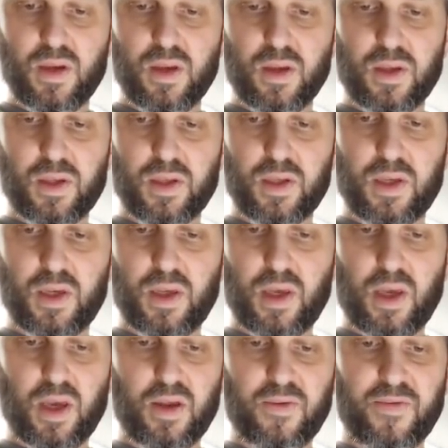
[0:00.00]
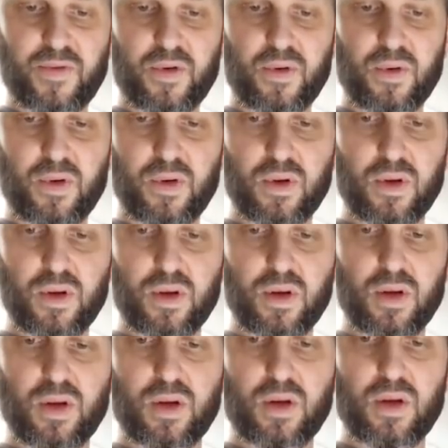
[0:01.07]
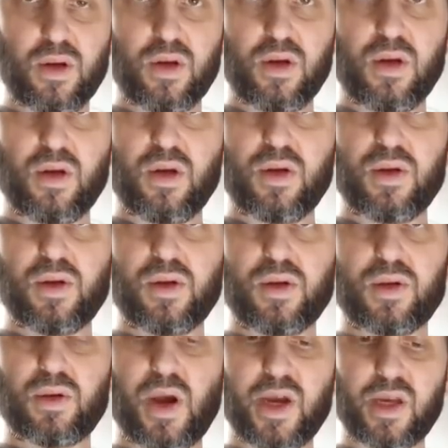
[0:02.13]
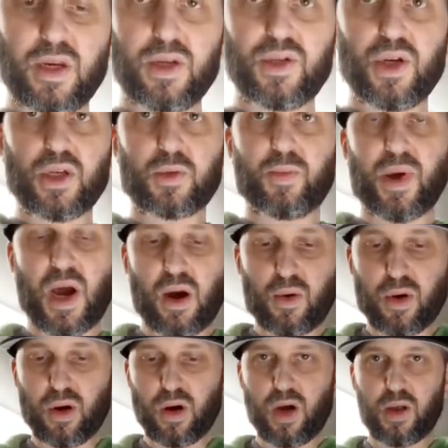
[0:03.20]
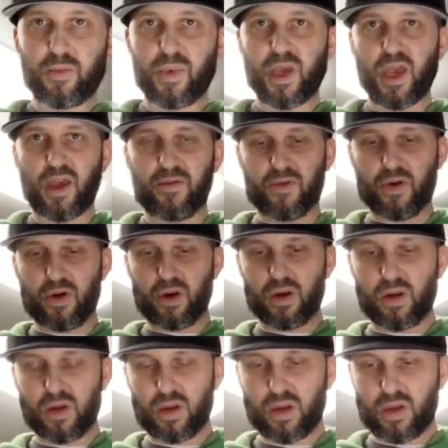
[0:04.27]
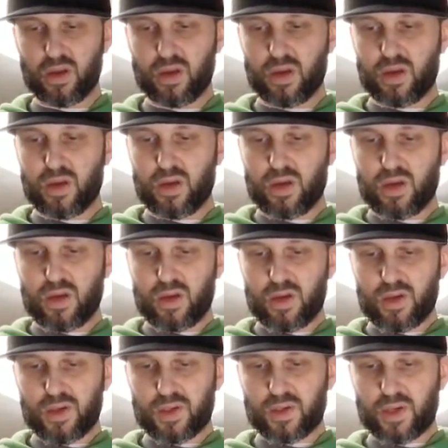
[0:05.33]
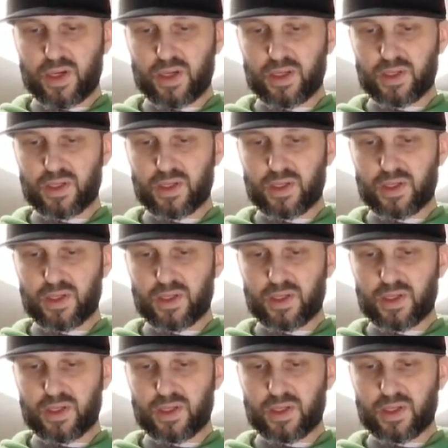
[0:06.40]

let's see the info. So I can adjust power on behavior. So I can